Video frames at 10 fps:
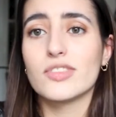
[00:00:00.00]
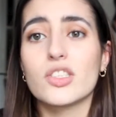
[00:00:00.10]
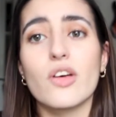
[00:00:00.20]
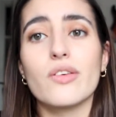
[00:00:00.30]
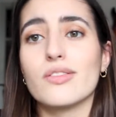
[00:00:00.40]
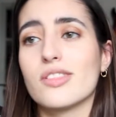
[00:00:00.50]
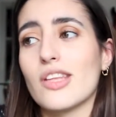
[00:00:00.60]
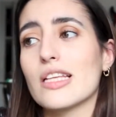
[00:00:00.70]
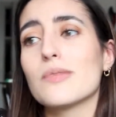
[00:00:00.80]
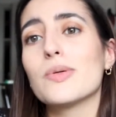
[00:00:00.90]
So
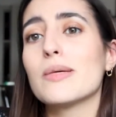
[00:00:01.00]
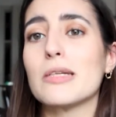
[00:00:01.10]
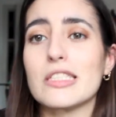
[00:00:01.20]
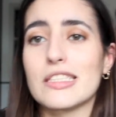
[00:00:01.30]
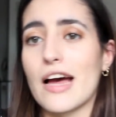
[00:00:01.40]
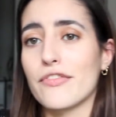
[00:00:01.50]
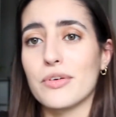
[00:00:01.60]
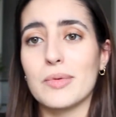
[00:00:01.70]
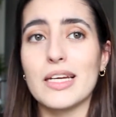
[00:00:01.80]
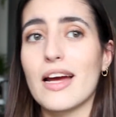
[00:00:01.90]
that's pretty much that
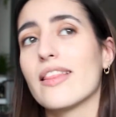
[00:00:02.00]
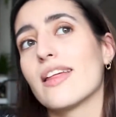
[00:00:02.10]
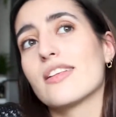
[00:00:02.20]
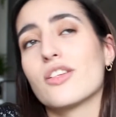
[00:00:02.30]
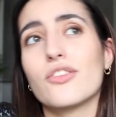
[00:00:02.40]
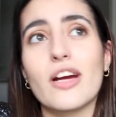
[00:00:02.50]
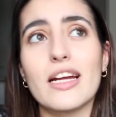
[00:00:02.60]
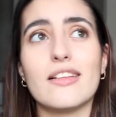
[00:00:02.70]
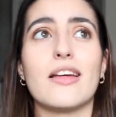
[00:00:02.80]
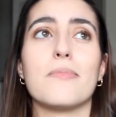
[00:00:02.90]
for me. I think it's a
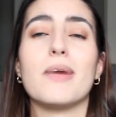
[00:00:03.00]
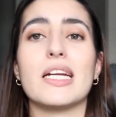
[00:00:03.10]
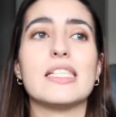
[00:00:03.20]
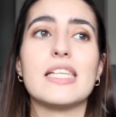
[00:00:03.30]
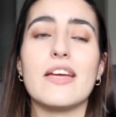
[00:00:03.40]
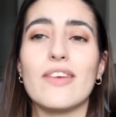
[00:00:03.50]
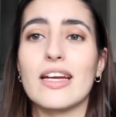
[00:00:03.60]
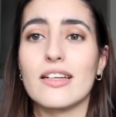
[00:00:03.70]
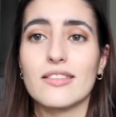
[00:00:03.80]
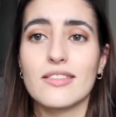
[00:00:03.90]
great like money
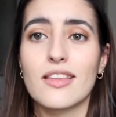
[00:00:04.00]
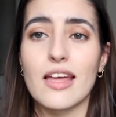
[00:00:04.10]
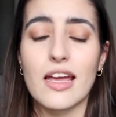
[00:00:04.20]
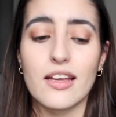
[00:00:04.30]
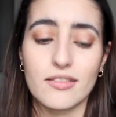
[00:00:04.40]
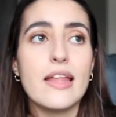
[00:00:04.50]
saving thing.